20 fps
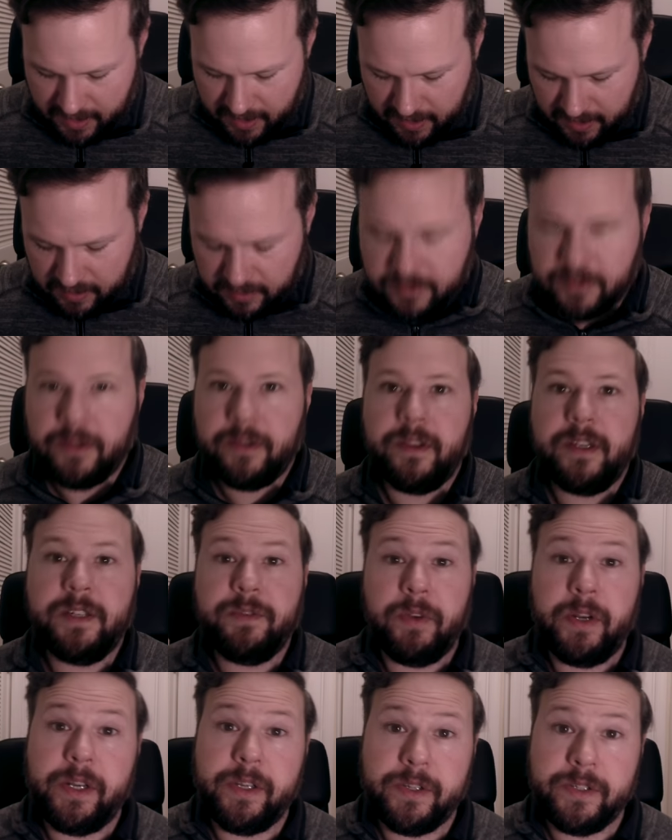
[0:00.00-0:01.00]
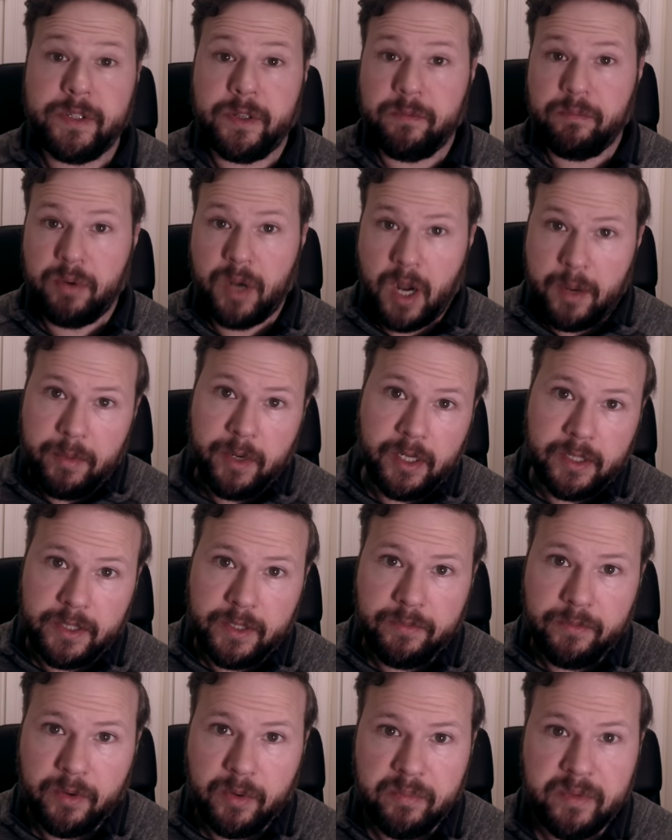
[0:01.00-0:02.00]
Uh, so these videos are primarily
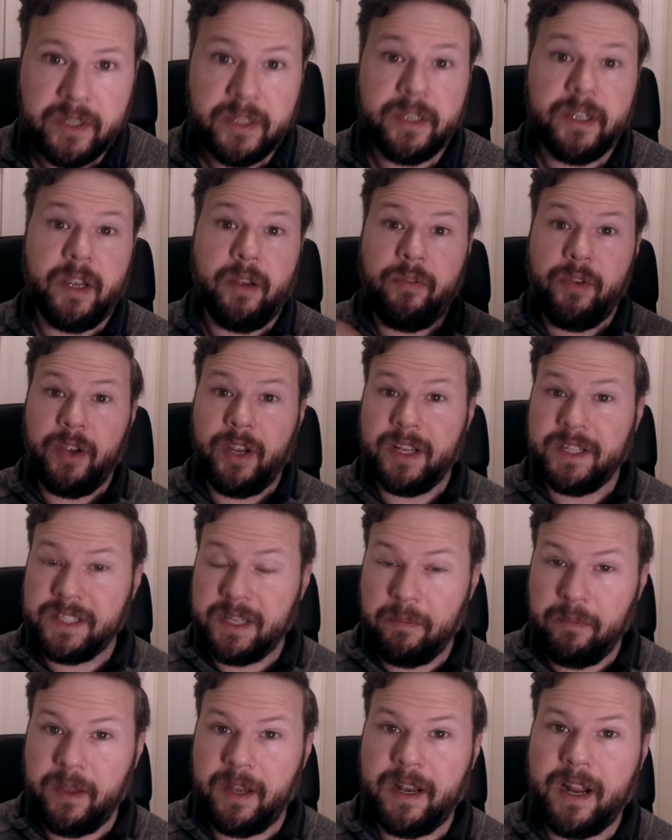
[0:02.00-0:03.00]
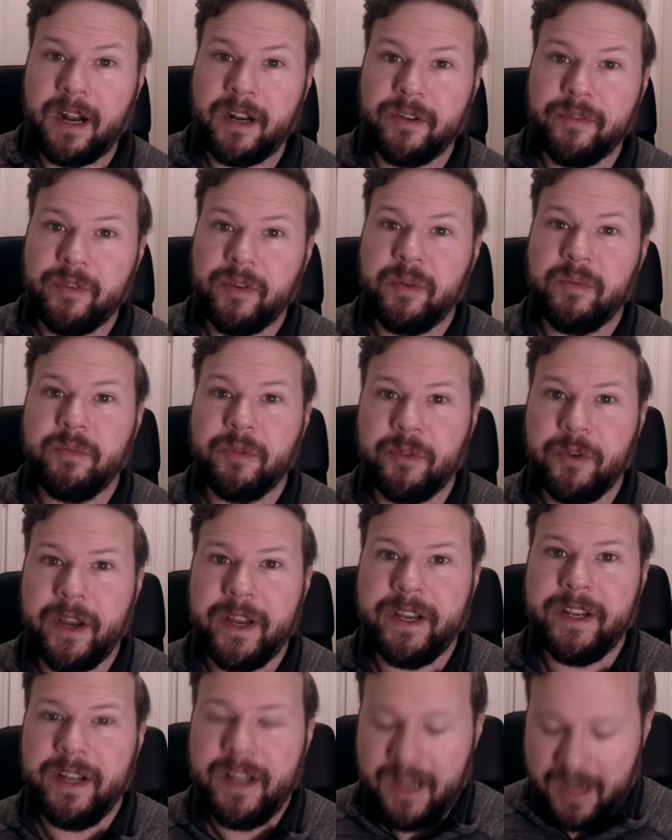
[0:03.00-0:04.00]
for me. If you get something out of them,
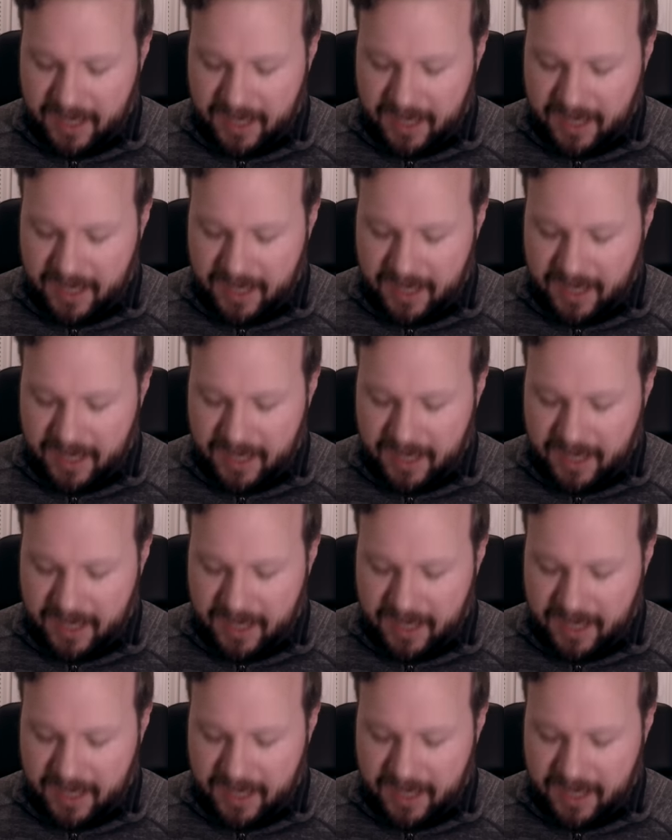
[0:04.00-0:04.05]
great.